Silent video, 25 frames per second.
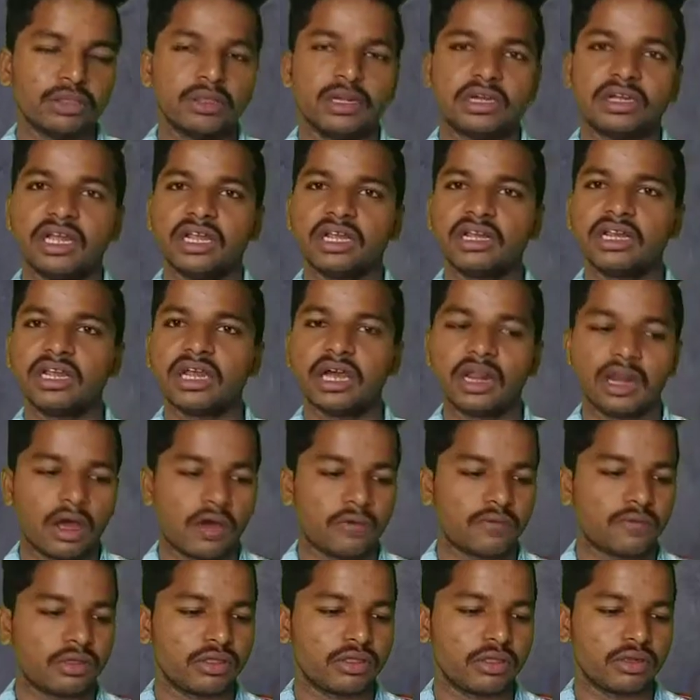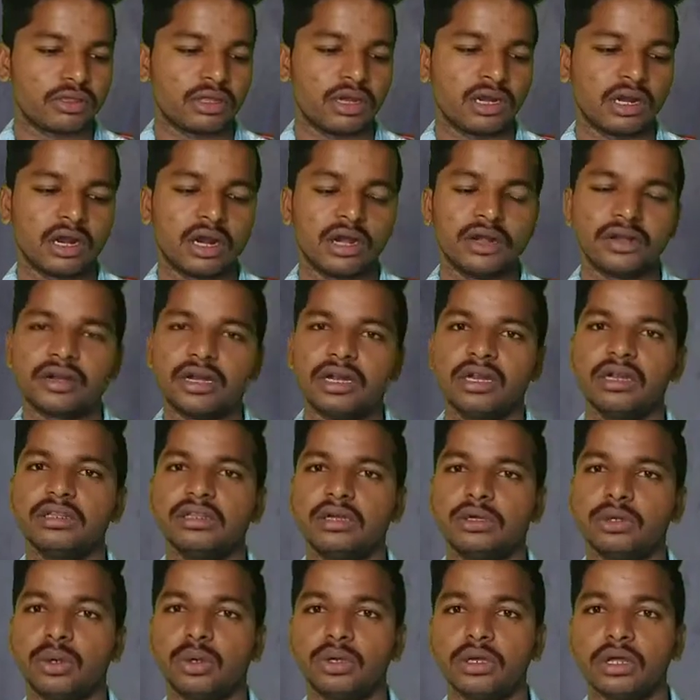The technical officers and contract
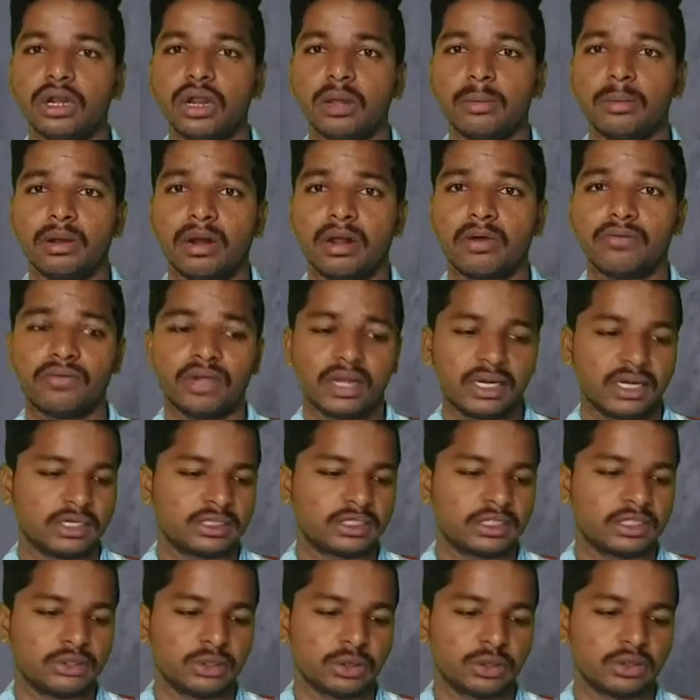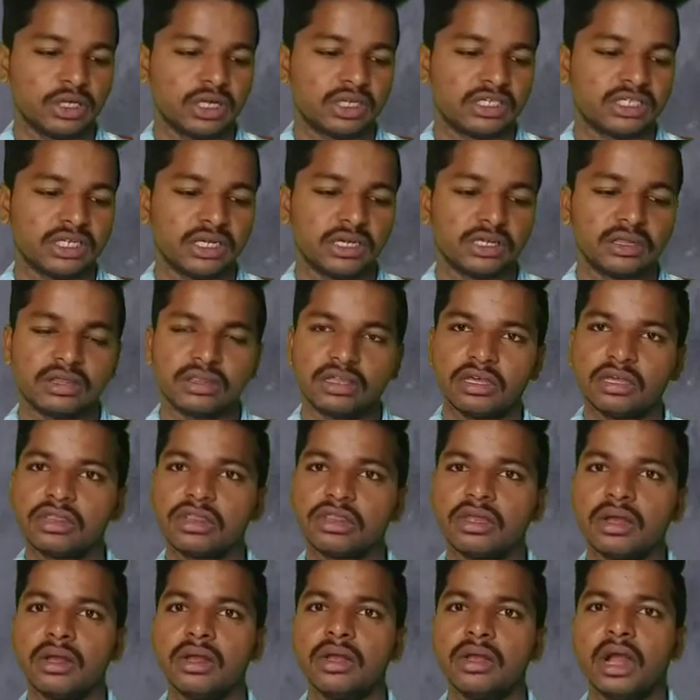the total number of vacancies vachesi six
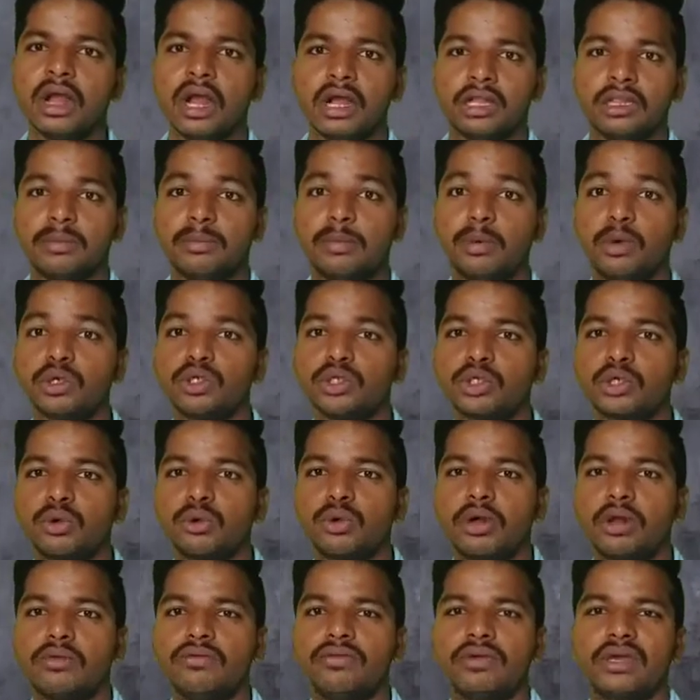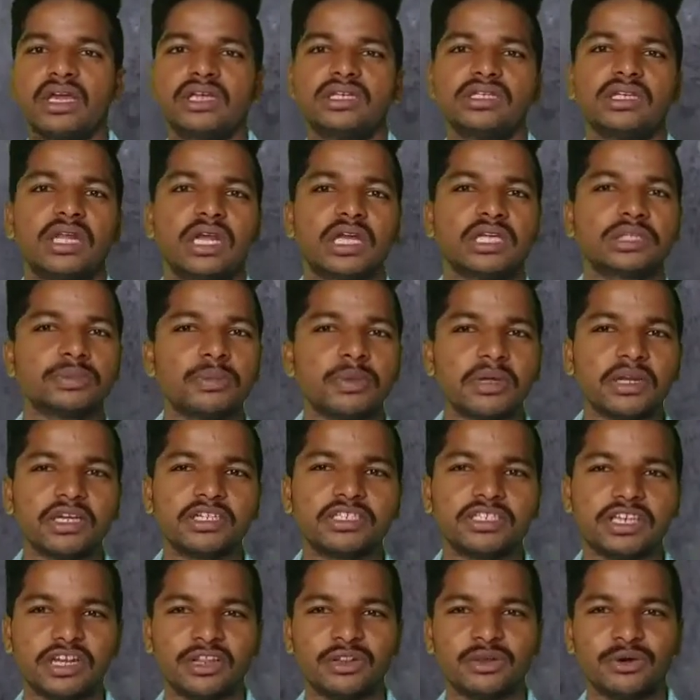and the post qualification
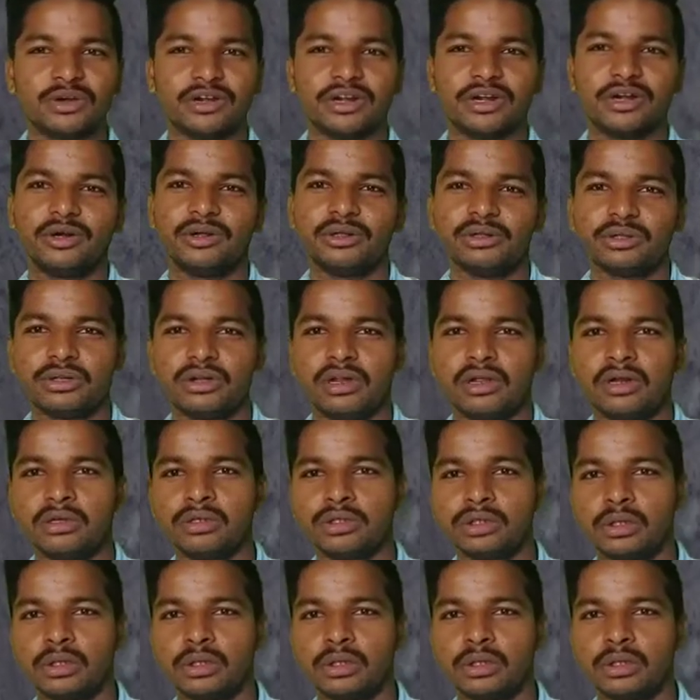experience anedi okati adugutunnaru.